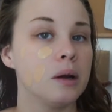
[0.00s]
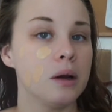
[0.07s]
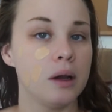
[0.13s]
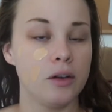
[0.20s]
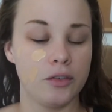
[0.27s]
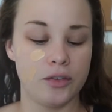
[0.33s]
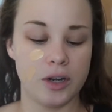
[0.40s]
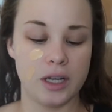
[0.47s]

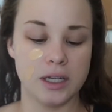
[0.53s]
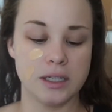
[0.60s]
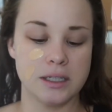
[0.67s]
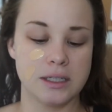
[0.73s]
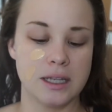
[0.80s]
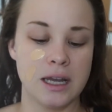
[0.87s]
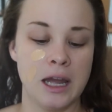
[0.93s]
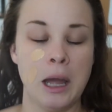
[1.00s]
If it
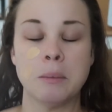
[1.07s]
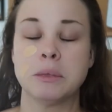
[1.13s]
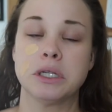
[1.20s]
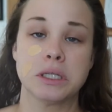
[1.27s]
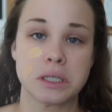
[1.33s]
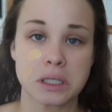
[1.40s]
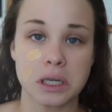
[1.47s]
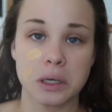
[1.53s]
is, I'm
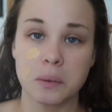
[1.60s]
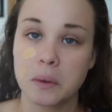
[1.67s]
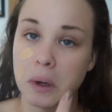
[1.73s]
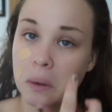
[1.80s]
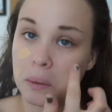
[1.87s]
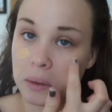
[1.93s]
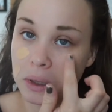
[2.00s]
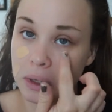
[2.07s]
just gonna
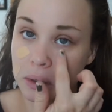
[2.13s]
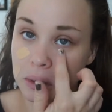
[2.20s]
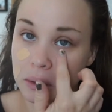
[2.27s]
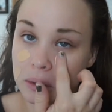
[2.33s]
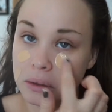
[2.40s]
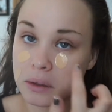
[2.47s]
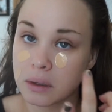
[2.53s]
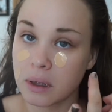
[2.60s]
work with it
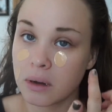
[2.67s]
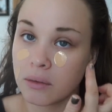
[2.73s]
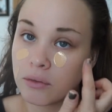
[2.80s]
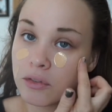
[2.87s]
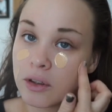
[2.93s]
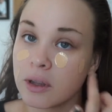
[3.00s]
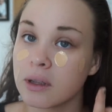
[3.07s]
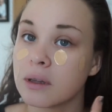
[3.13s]
because I don't
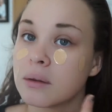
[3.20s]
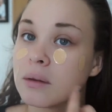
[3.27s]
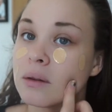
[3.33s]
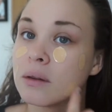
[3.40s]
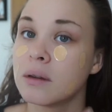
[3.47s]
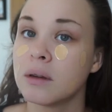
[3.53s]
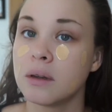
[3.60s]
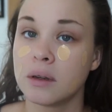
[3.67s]
feel like
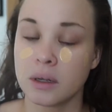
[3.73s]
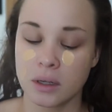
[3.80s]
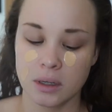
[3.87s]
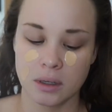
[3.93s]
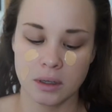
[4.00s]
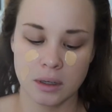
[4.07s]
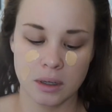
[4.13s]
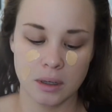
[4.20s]

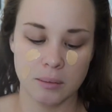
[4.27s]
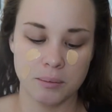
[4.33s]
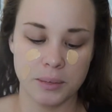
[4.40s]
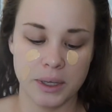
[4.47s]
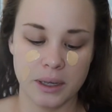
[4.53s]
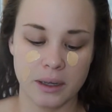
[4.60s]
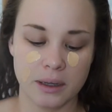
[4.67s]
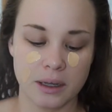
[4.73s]

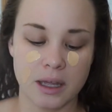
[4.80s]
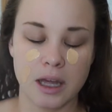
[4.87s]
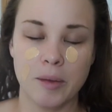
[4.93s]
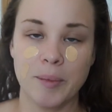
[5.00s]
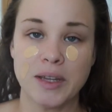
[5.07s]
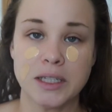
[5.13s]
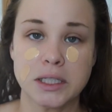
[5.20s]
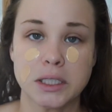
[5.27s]
being a
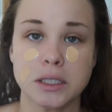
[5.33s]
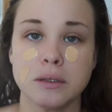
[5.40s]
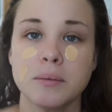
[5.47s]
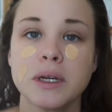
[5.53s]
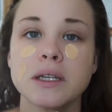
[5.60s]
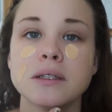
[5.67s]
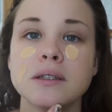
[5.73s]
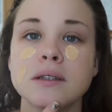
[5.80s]
chemist and
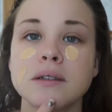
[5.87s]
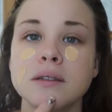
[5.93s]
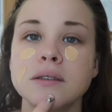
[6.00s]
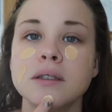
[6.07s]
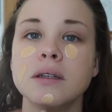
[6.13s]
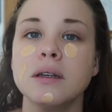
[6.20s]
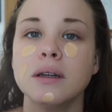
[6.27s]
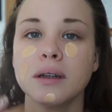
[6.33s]
mixing
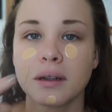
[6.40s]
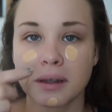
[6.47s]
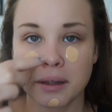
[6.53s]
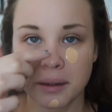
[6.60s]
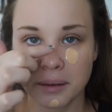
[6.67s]
today.